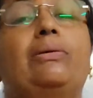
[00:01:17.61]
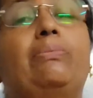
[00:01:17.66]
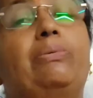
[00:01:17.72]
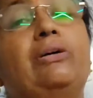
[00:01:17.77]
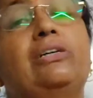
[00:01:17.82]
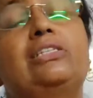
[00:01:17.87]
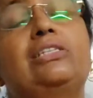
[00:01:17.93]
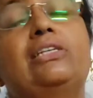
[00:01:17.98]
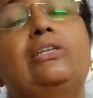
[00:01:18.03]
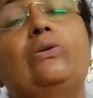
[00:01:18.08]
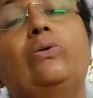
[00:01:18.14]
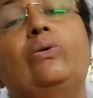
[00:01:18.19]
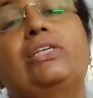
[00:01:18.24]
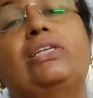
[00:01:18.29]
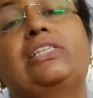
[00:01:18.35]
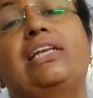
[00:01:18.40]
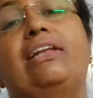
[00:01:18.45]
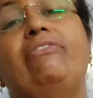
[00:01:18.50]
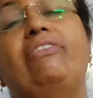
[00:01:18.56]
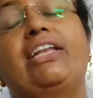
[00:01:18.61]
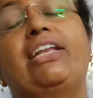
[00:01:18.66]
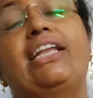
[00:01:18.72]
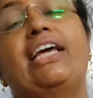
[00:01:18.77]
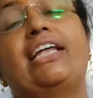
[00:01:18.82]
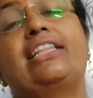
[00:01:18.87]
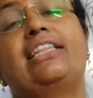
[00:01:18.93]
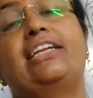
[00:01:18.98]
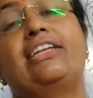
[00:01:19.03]
person who is living
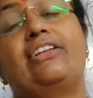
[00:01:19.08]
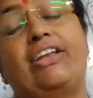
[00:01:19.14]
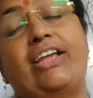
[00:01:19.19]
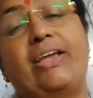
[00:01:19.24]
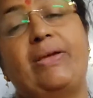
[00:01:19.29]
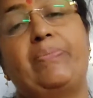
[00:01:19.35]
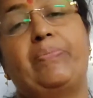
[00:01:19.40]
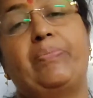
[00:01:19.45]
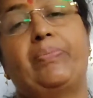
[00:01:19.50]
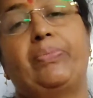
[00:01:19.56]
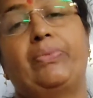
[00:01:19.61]
near the tree.